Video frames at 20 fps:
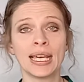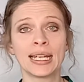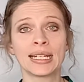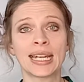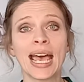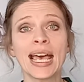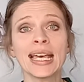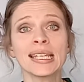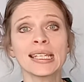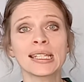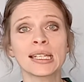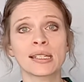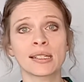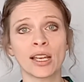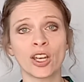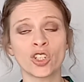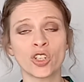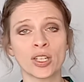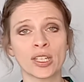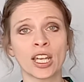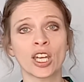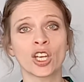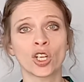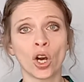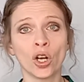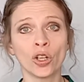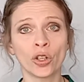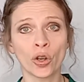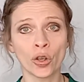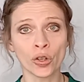tests such as a
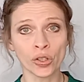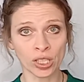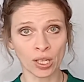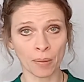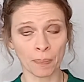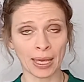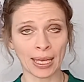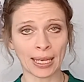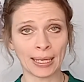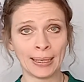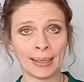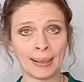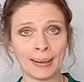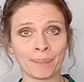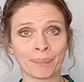colonoscopy,